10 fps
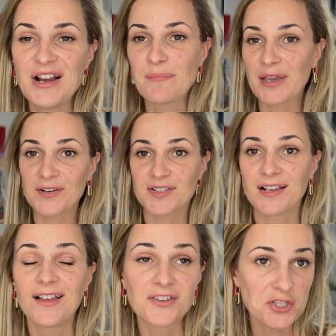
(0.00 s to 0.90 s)
Because
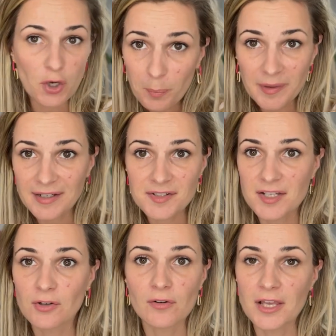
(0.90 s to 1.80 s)
there's no polarity
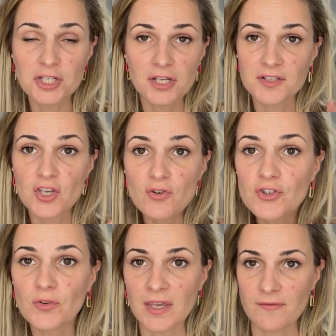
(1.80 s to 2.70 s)
in your relationship because you're
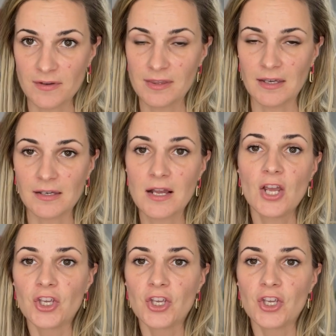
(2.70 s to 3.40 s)
doing everything.